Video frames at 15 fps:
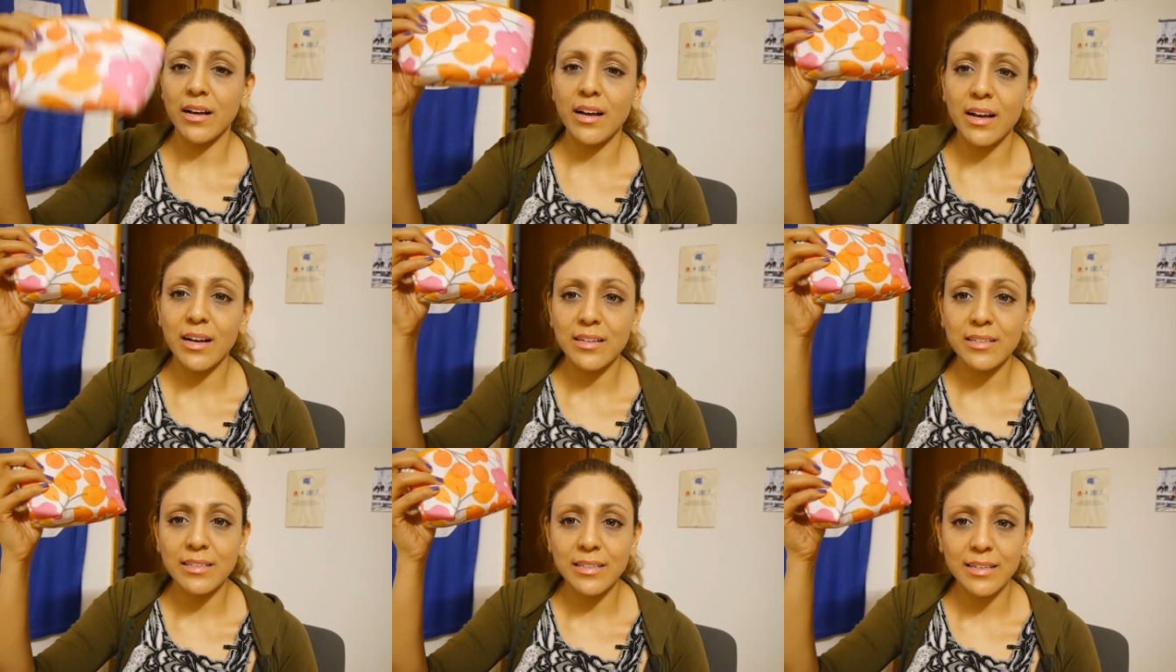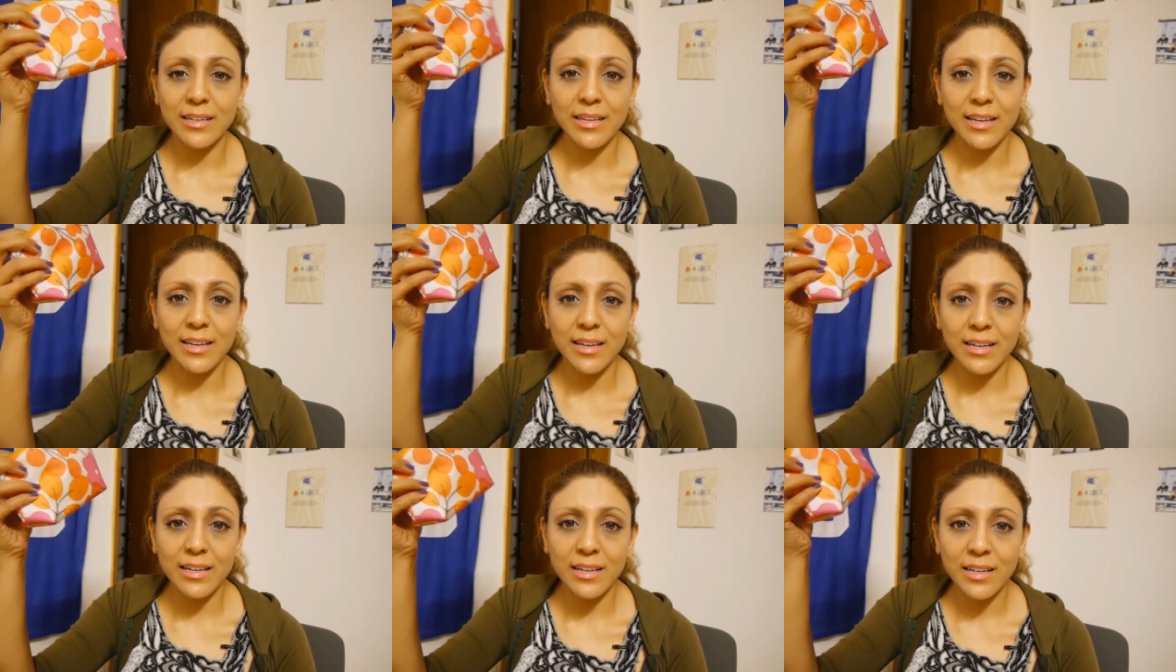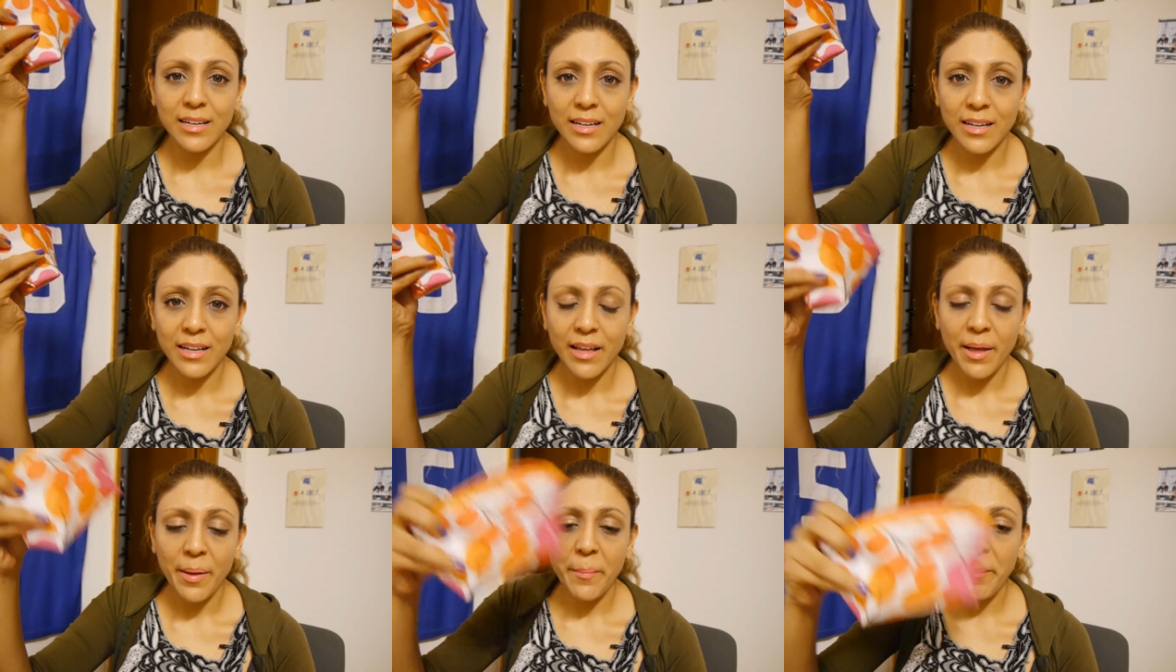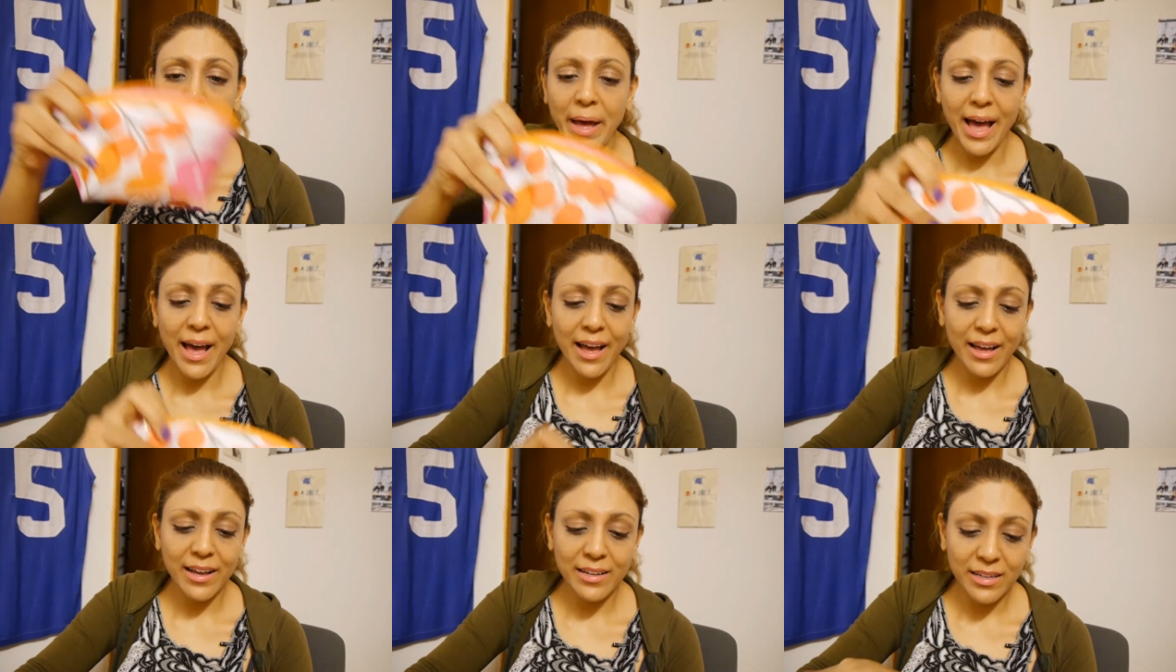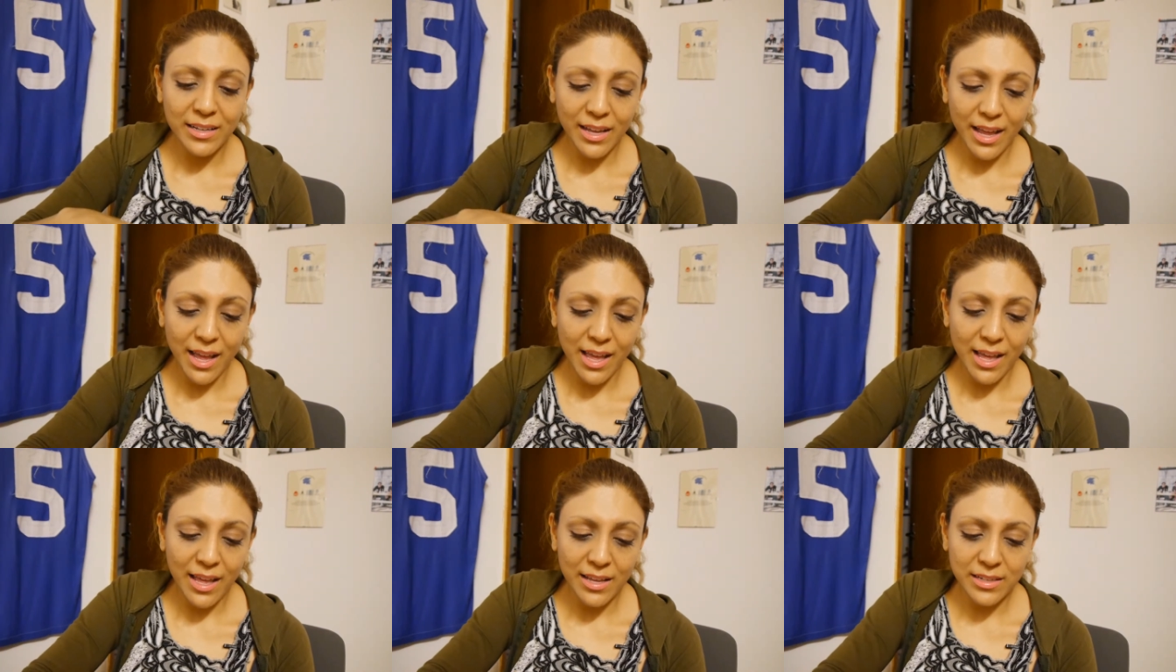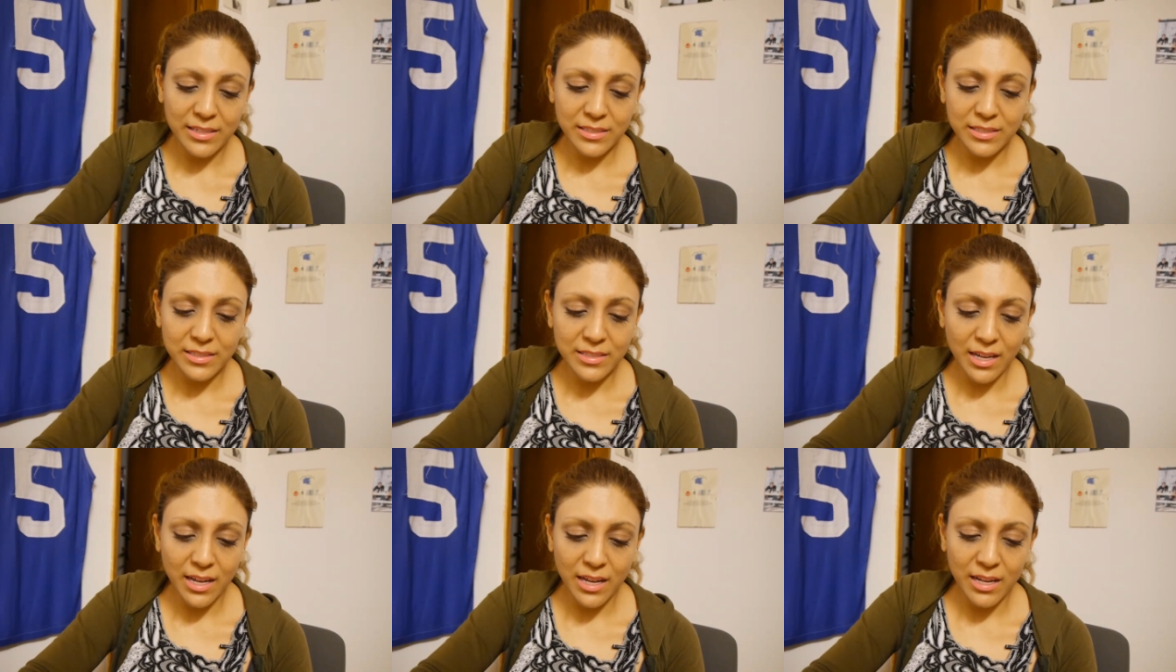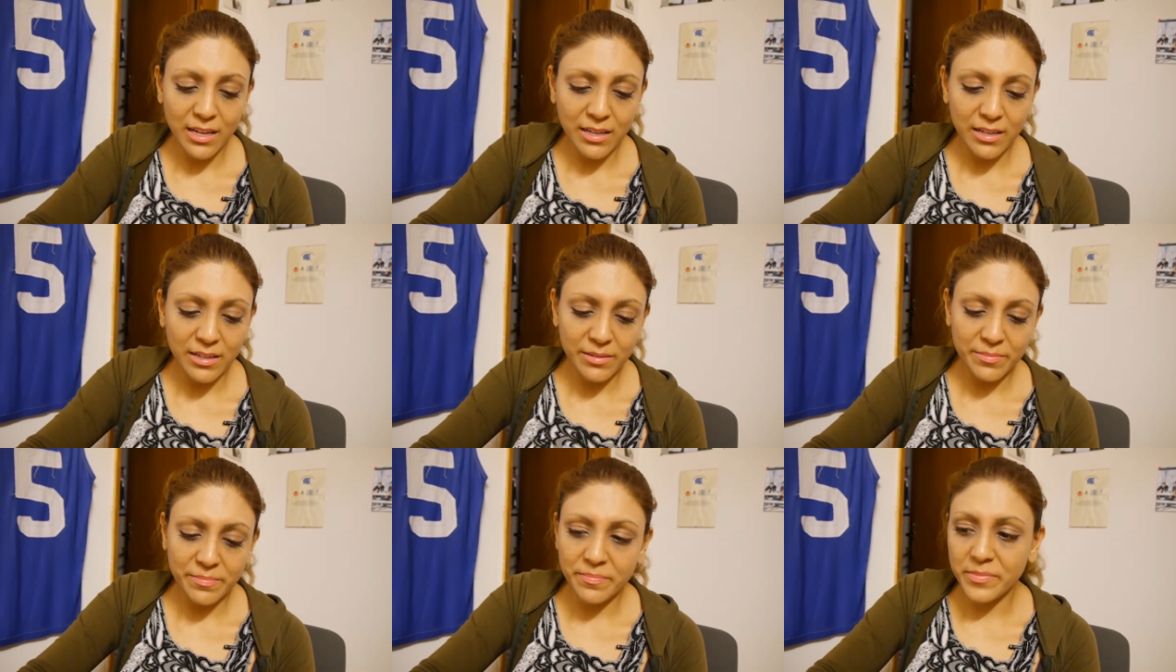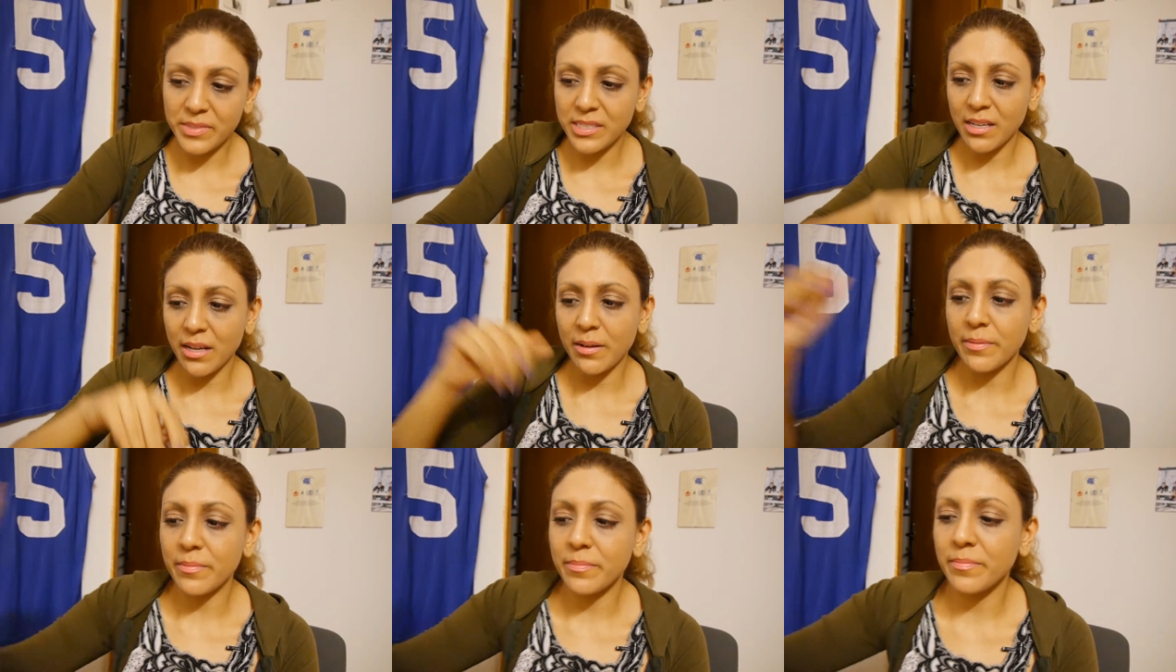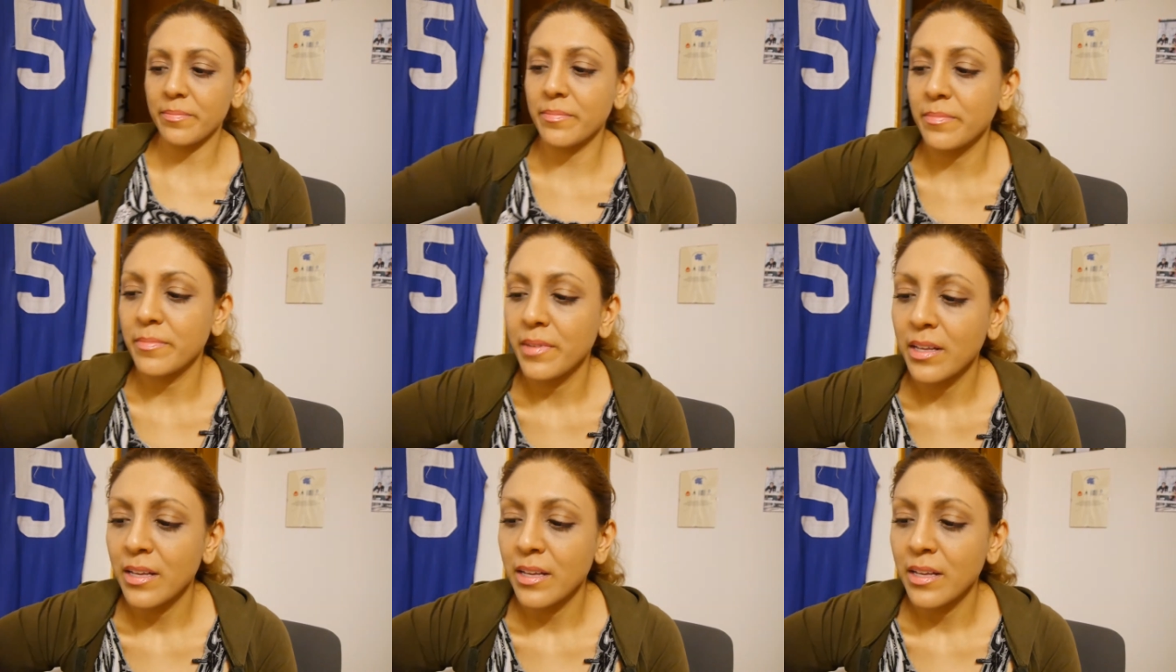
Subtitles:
a Clinique bag and some